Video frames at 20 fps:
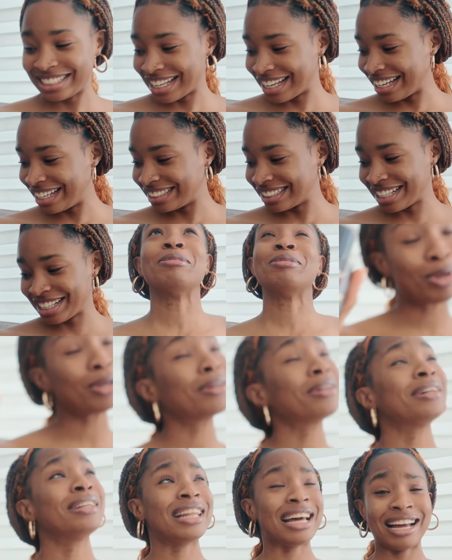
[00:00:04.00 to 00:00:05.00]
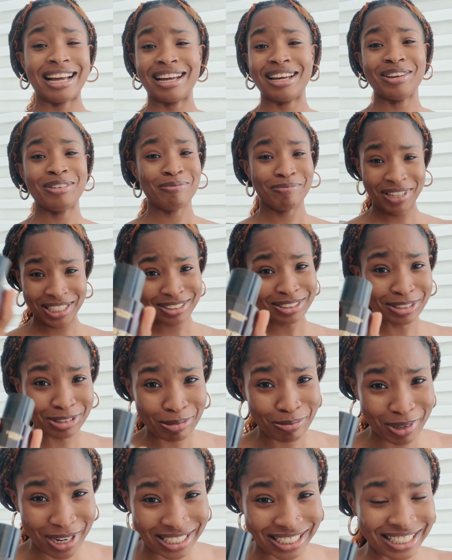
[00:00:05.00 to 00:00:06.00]
Night. I'm not gonna lie, based on
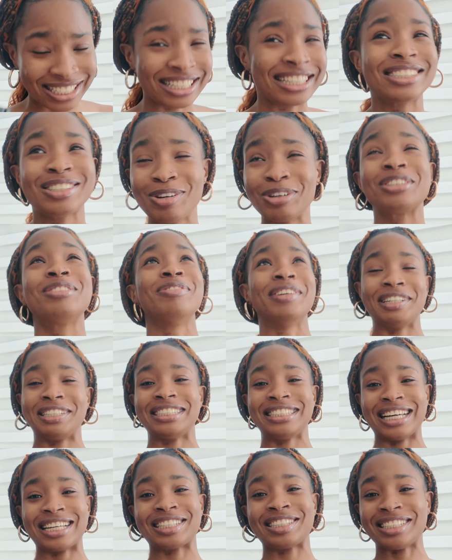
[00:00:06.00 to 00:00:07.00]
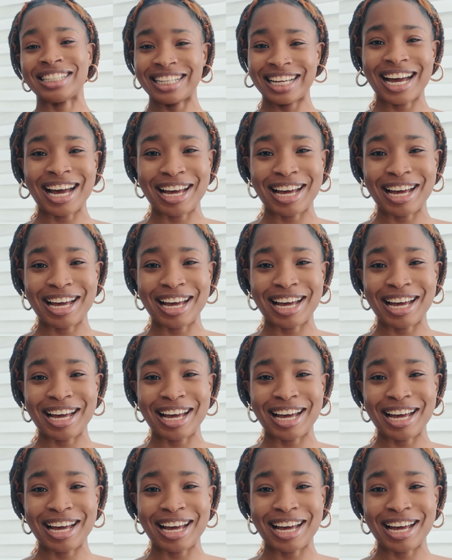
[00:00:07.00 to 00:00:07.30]
the body, it looks very sexy.